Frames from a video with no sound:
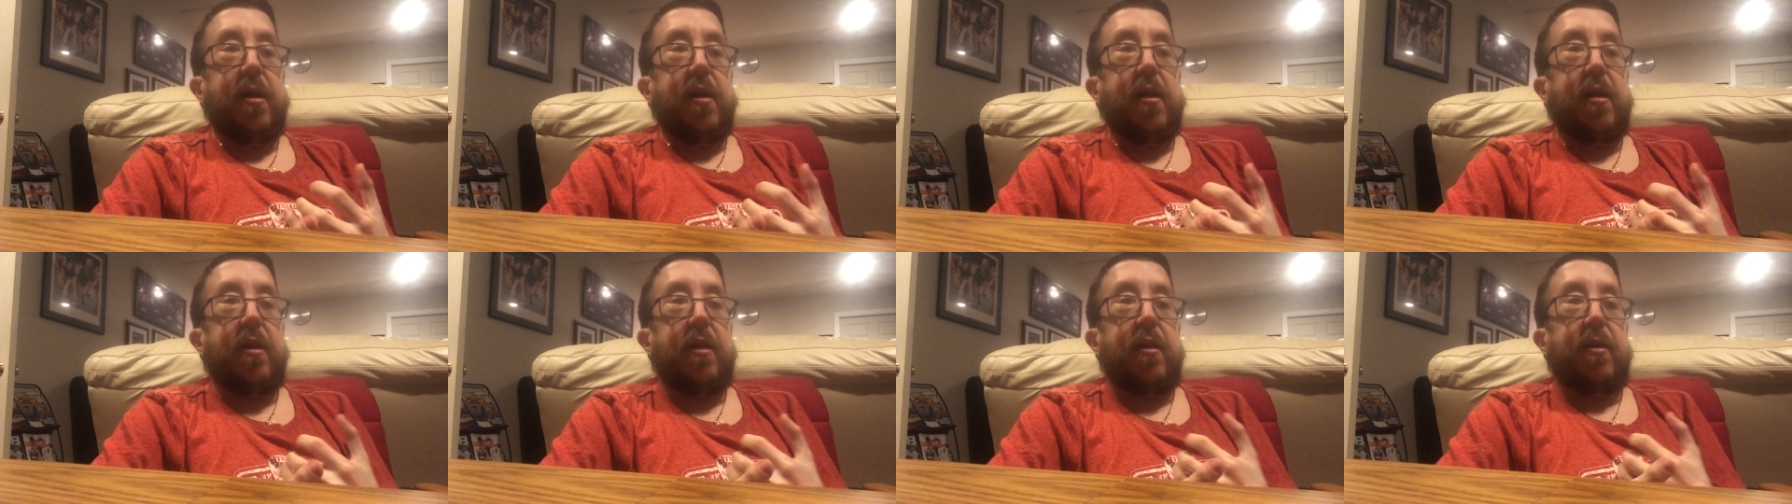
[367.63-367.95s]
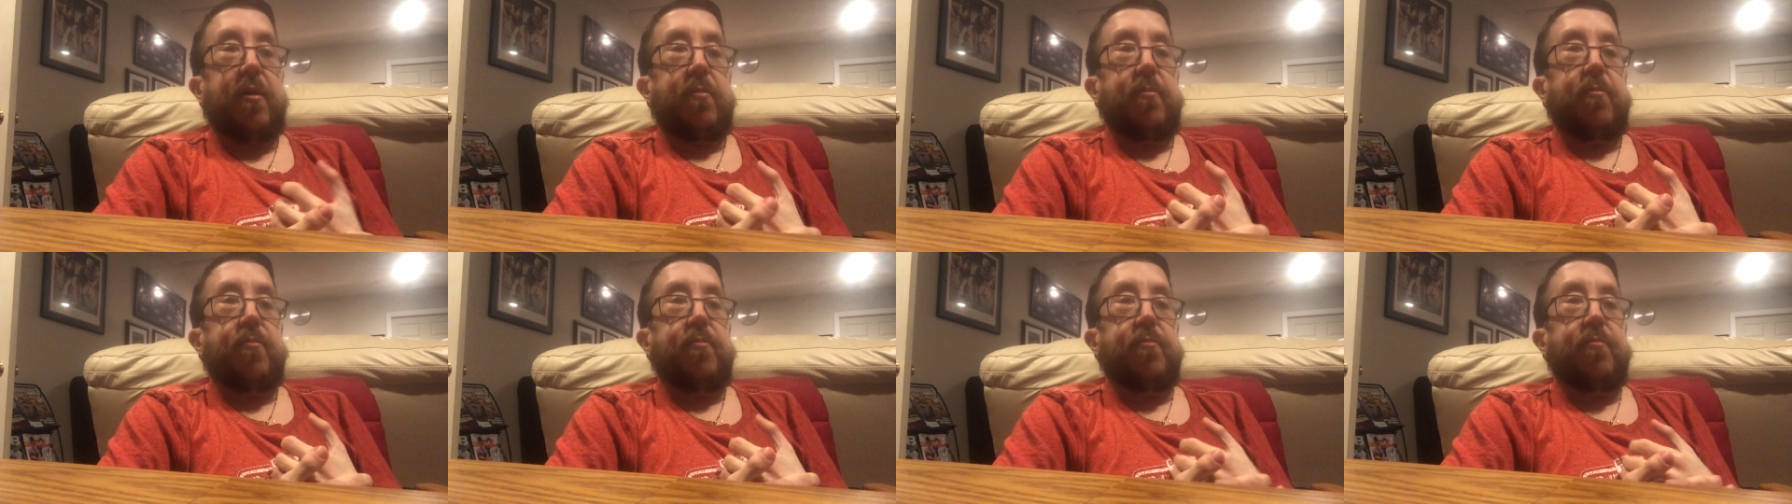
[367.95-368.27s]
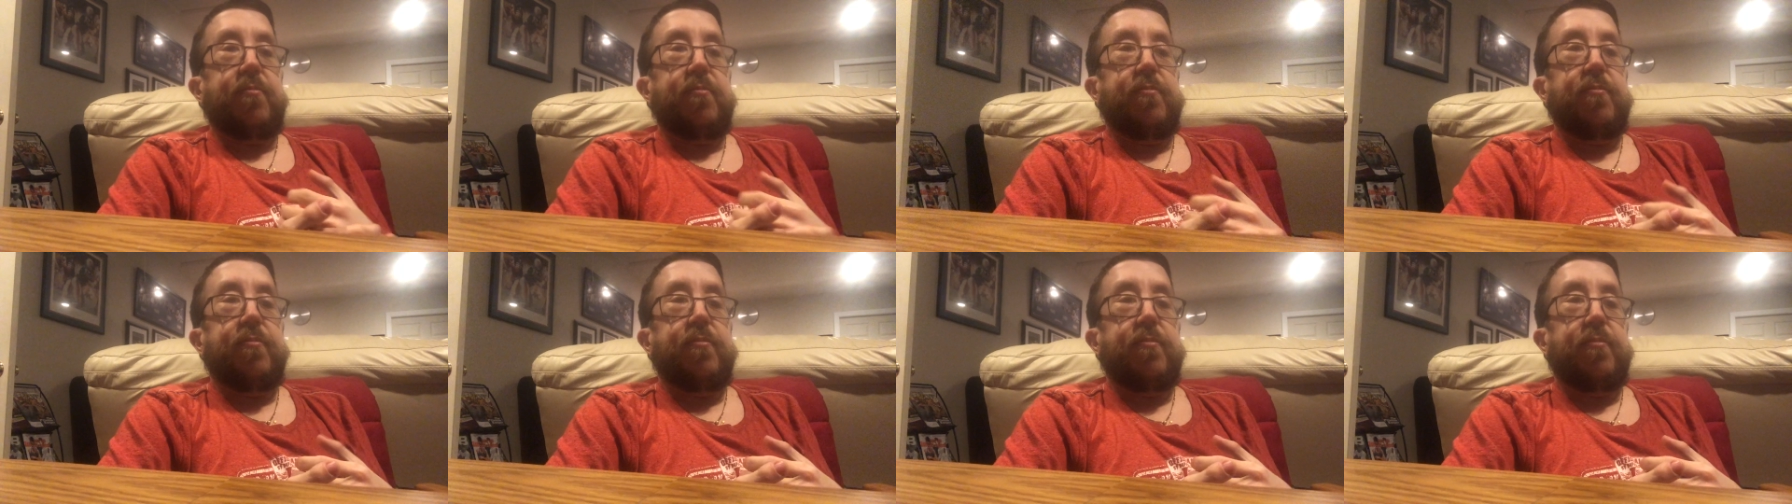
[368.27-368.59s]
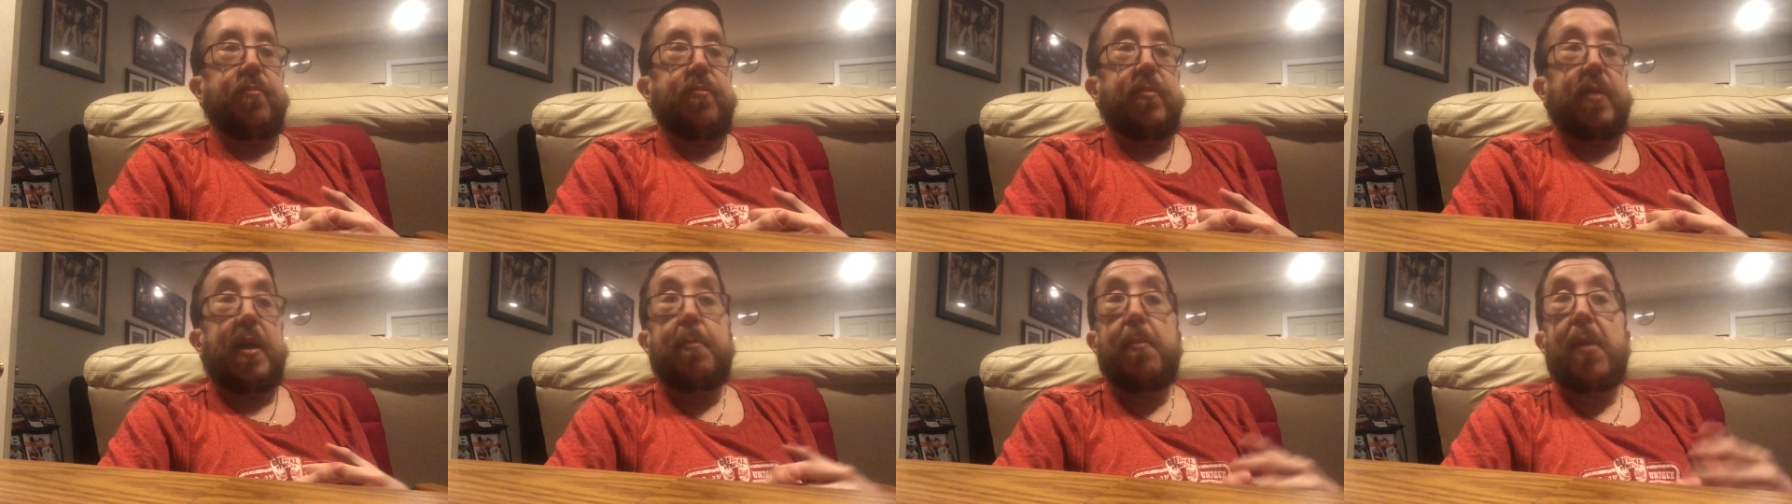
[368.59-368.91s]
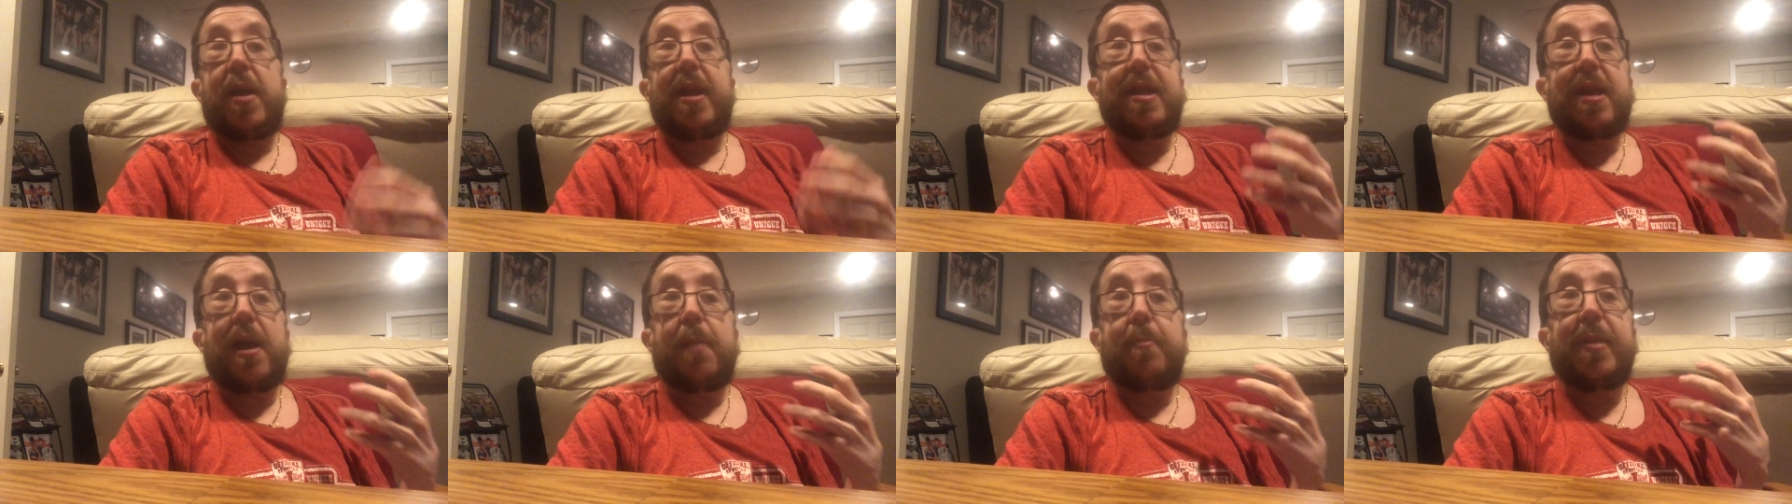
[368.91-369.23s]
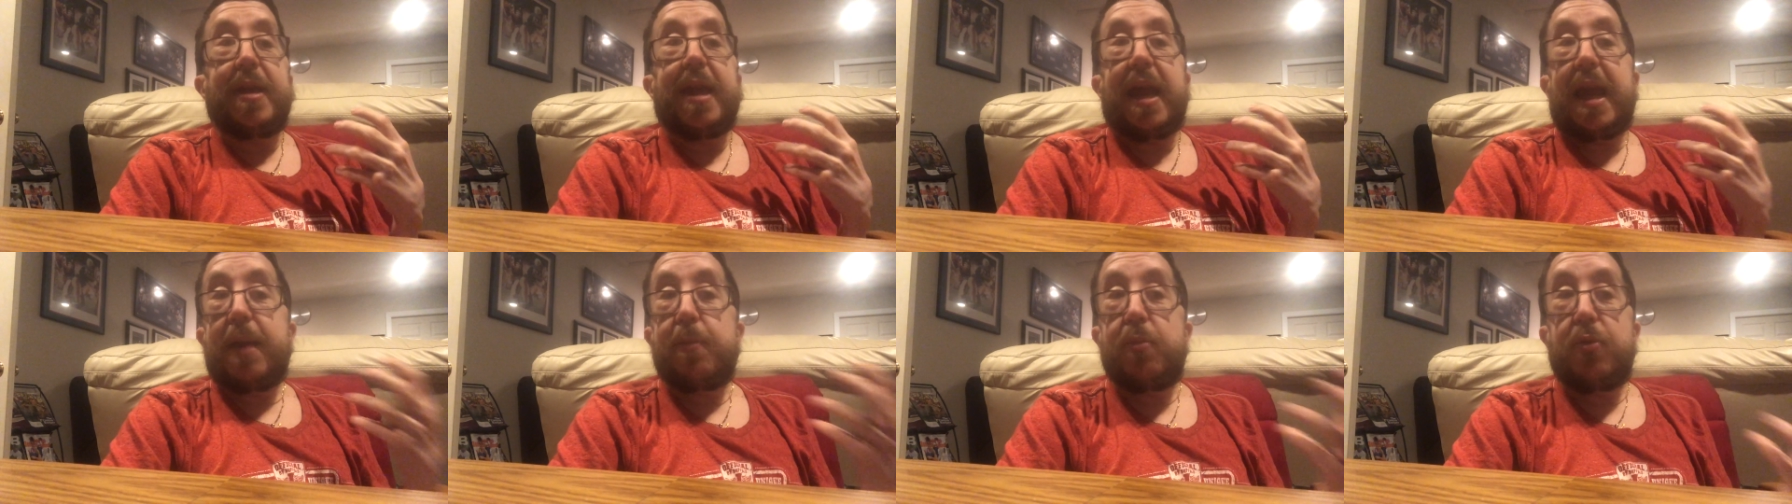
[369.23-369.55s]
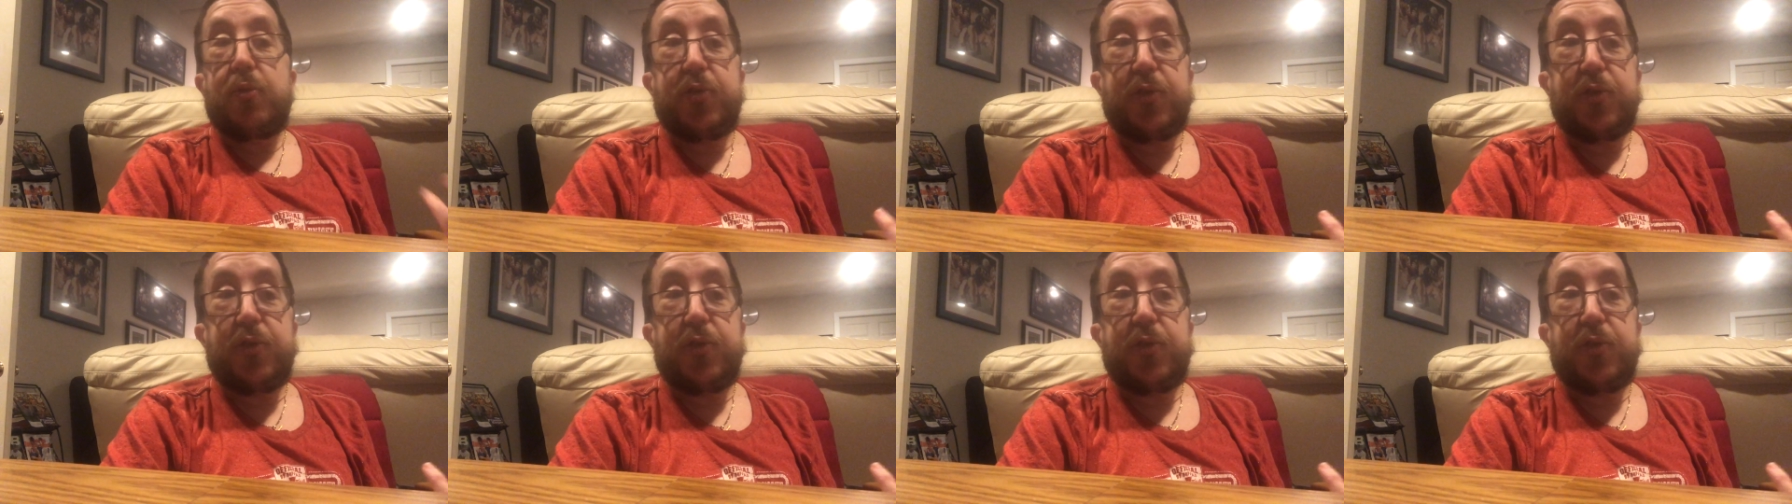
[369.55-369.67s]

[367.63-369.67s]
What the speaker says: Um, they might not be able